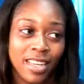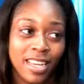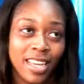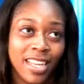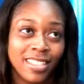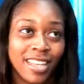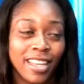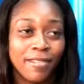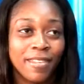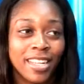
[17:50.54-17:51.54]
It's an
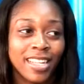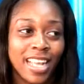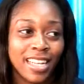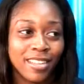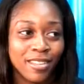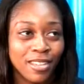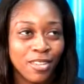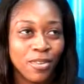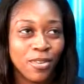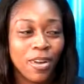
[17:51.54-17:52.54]
event that you
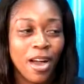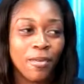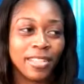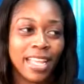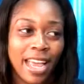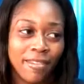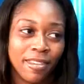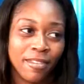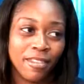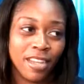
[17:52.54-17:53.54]
don't always have
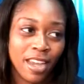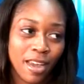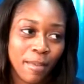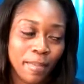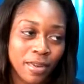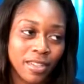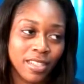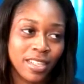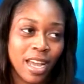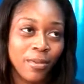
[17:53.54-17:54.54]
every year, but
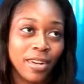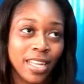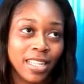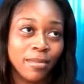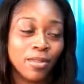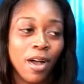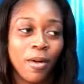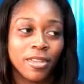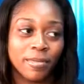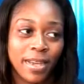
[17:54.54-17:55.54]
I would like them to
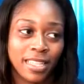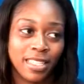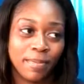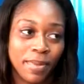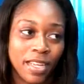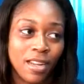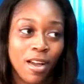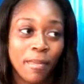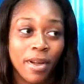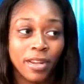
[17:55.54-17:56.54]
always participate. Come
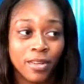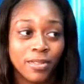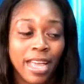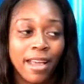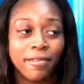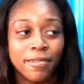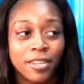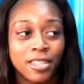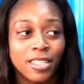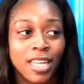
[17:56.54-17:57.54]
on out, have
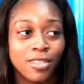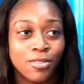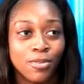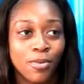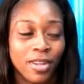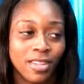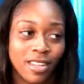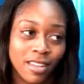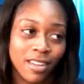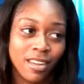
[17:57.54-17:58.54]
fun, get to know one
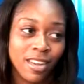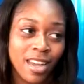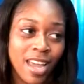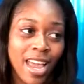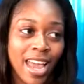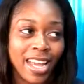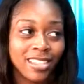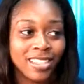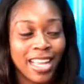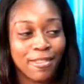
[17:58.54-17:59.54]
another, and
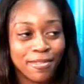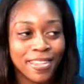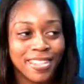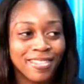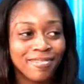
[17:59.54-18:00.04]
just have fun.